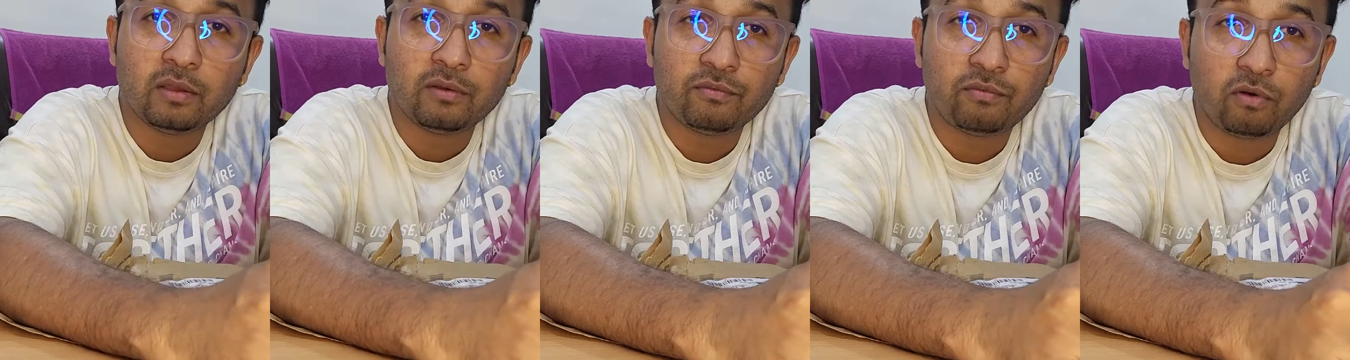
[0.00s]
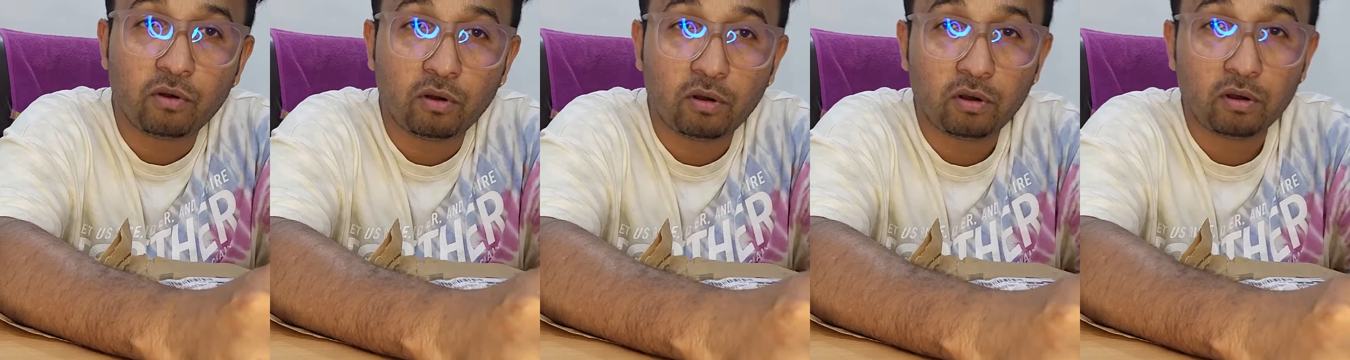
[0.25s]

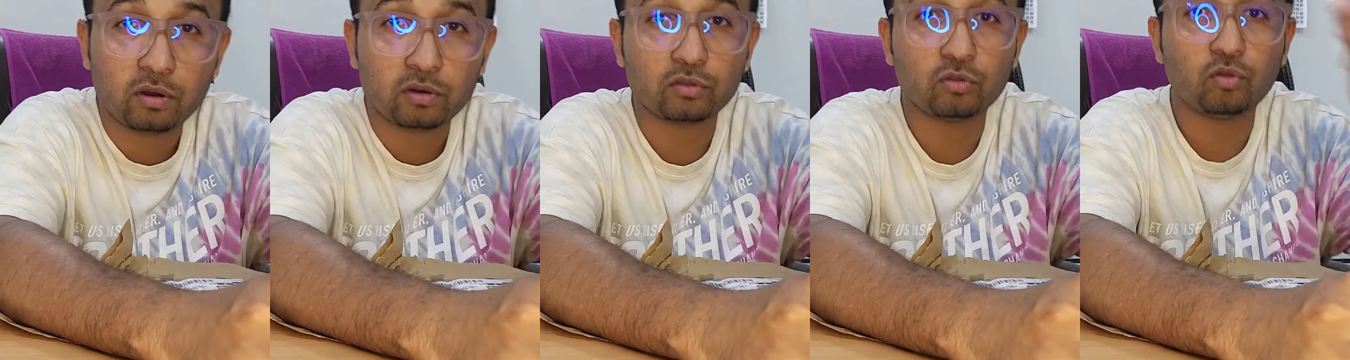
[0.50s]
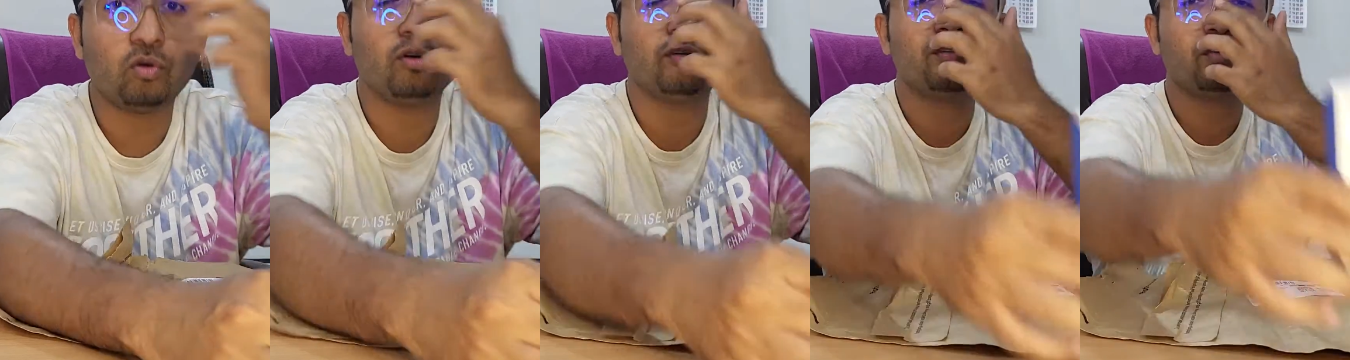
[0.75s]
for
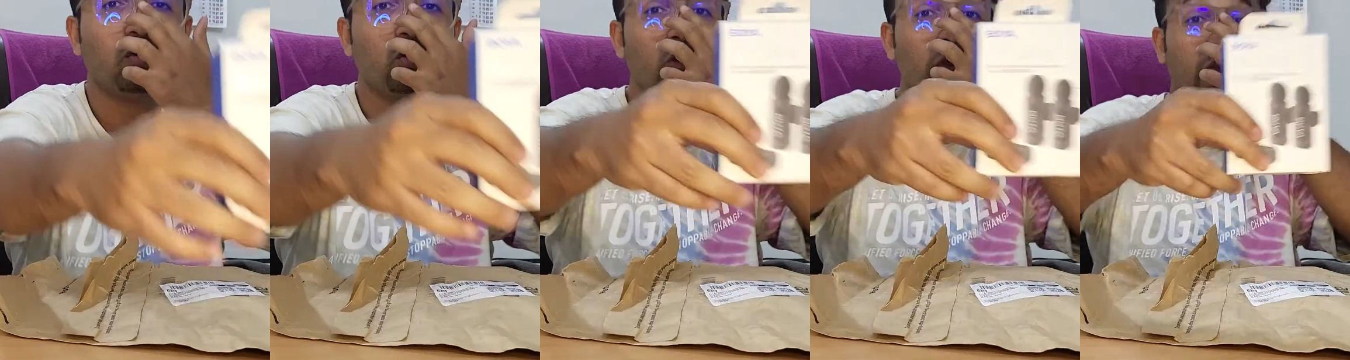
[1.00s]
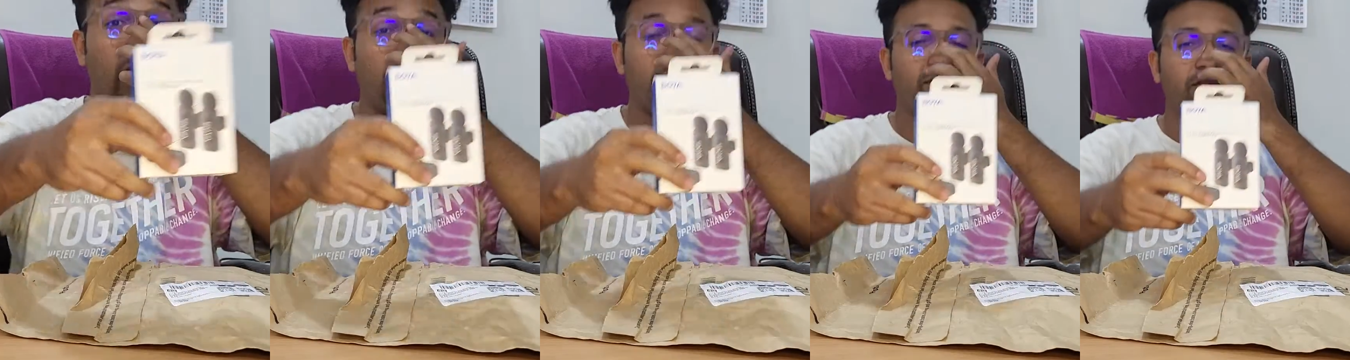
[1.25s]
those who
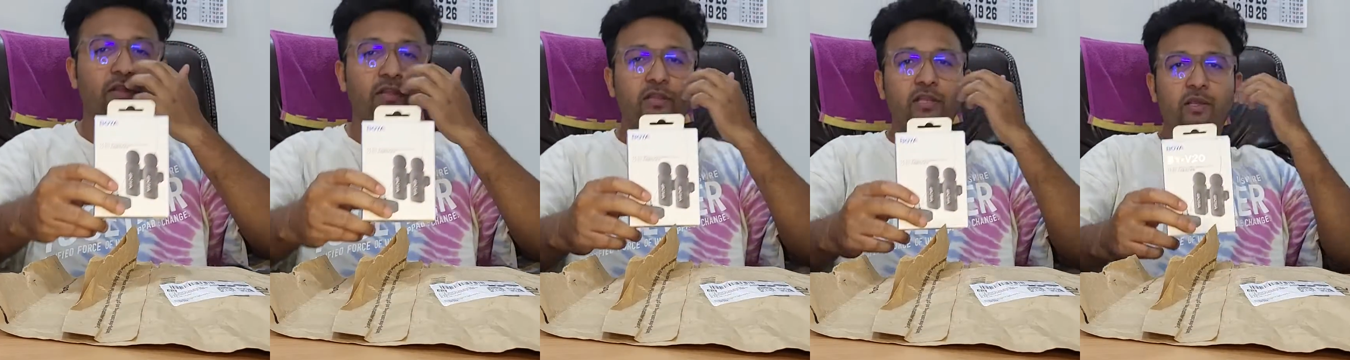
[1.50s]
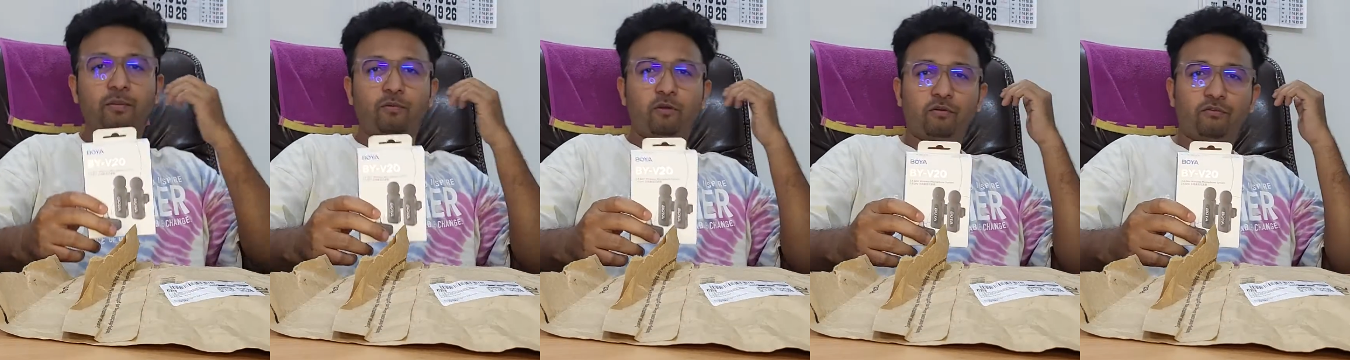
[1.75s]
have the
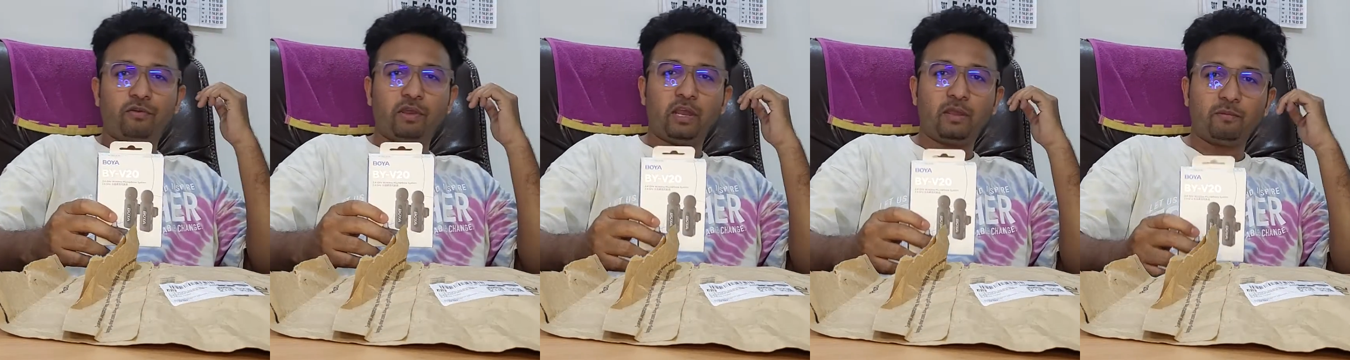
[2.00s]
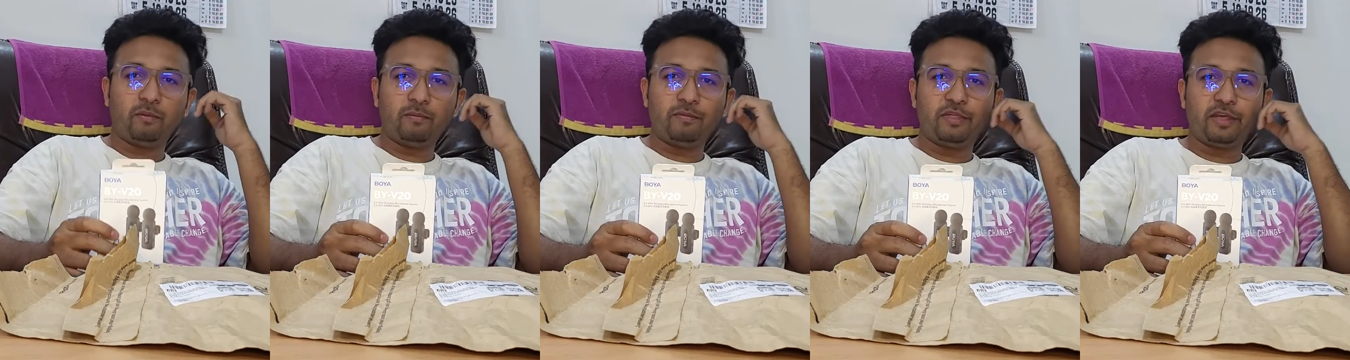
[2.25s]
3.5
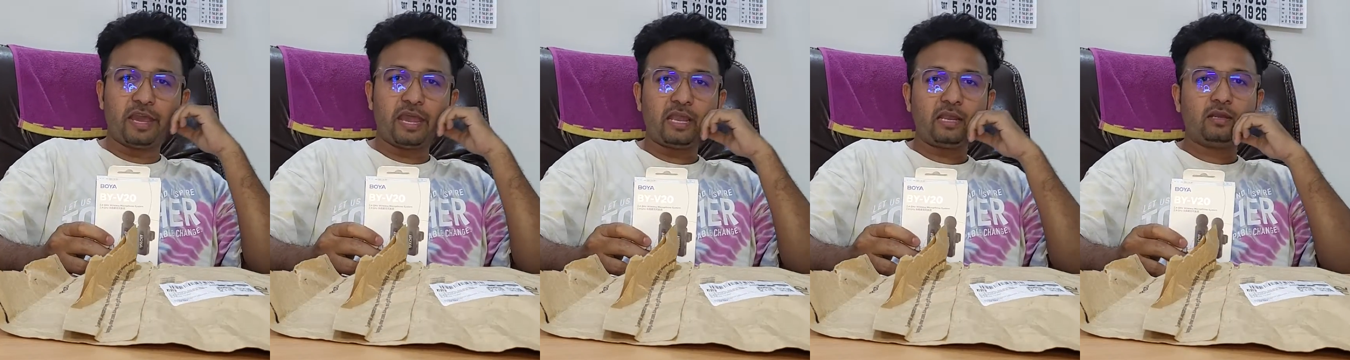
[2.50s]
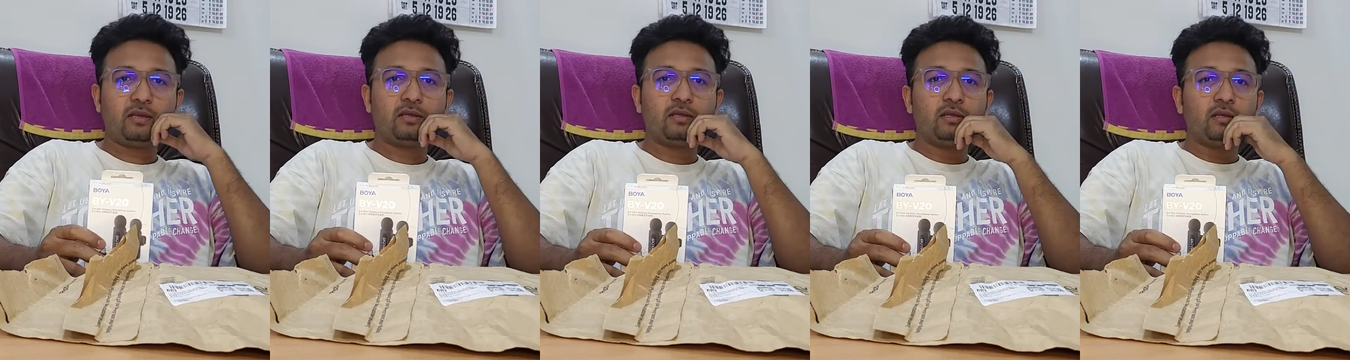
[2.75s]
mm
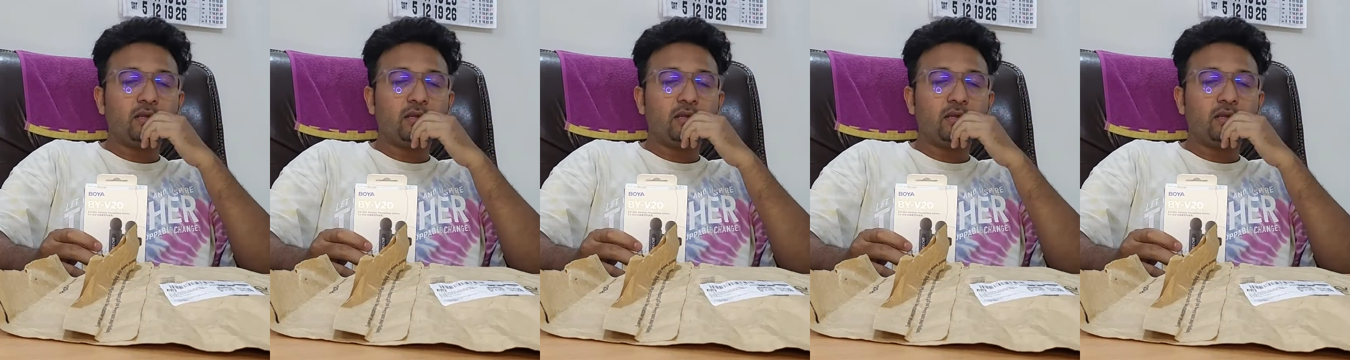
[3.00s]
jack.